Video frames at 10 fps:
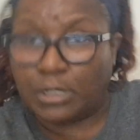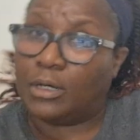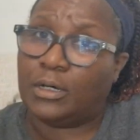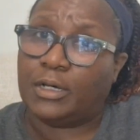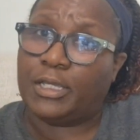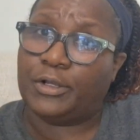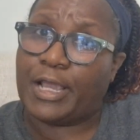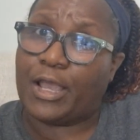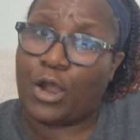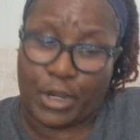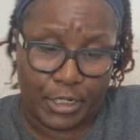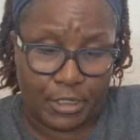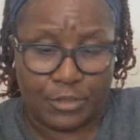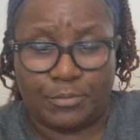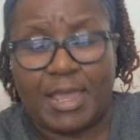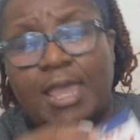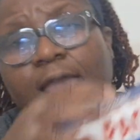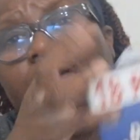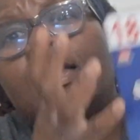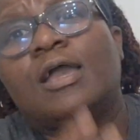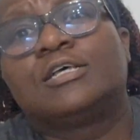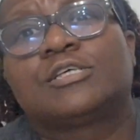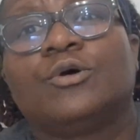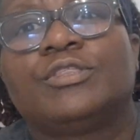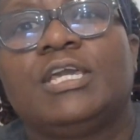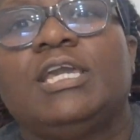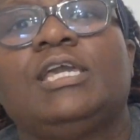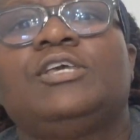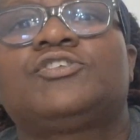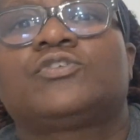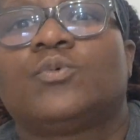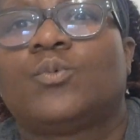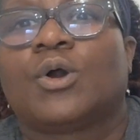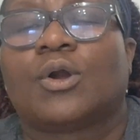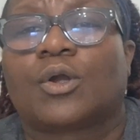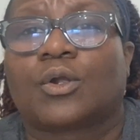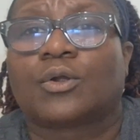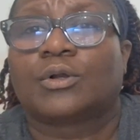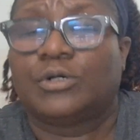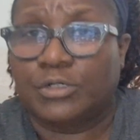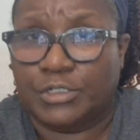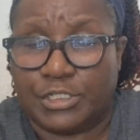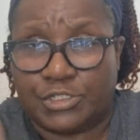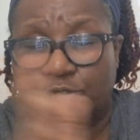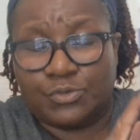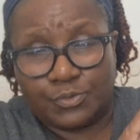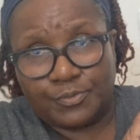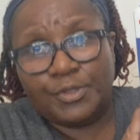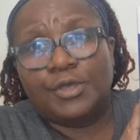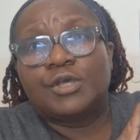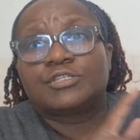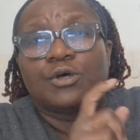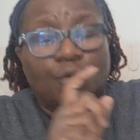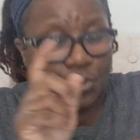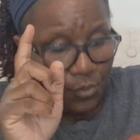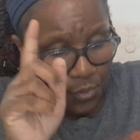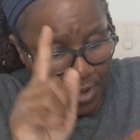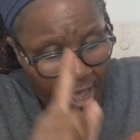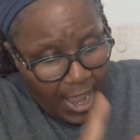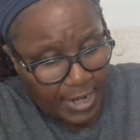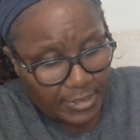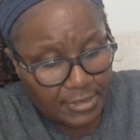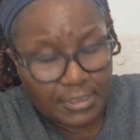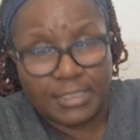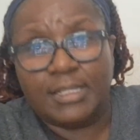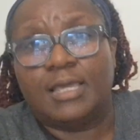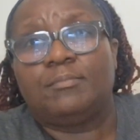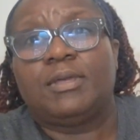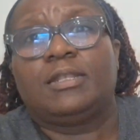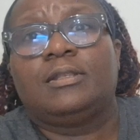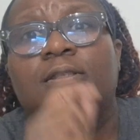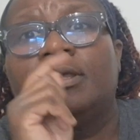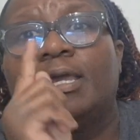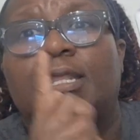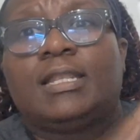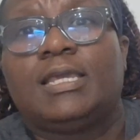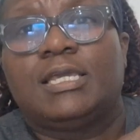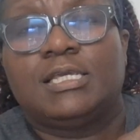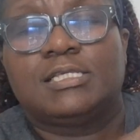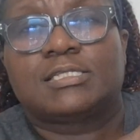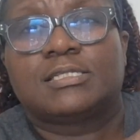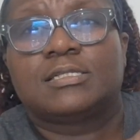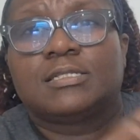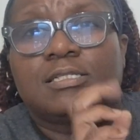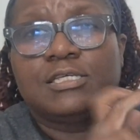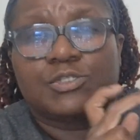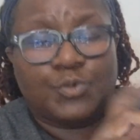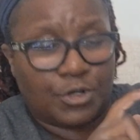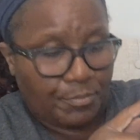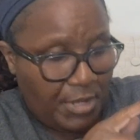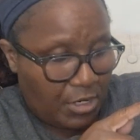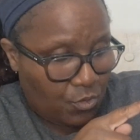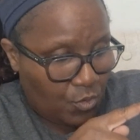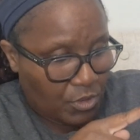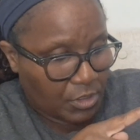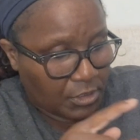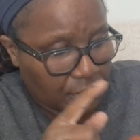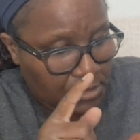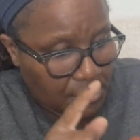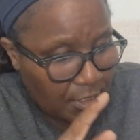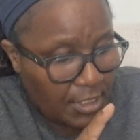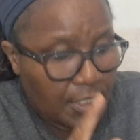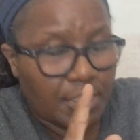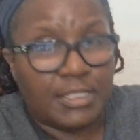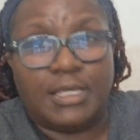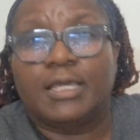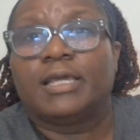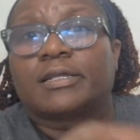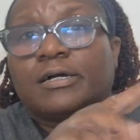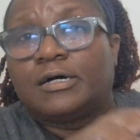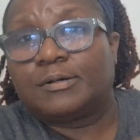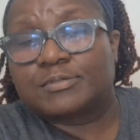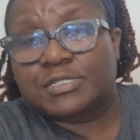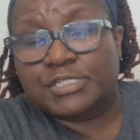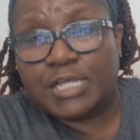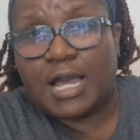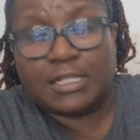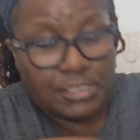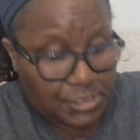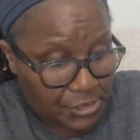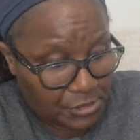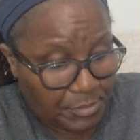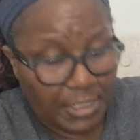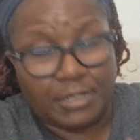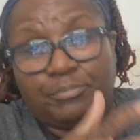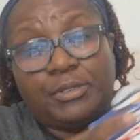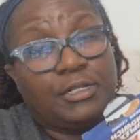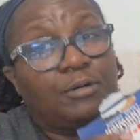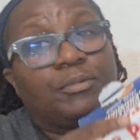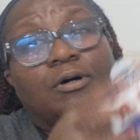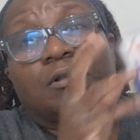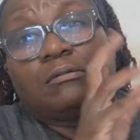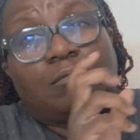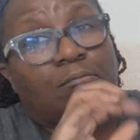Duh, here they are in the other bag. So these were good too. So out of the lemon and these were the better ones. Then comes the chocolate chip and the peanut butter.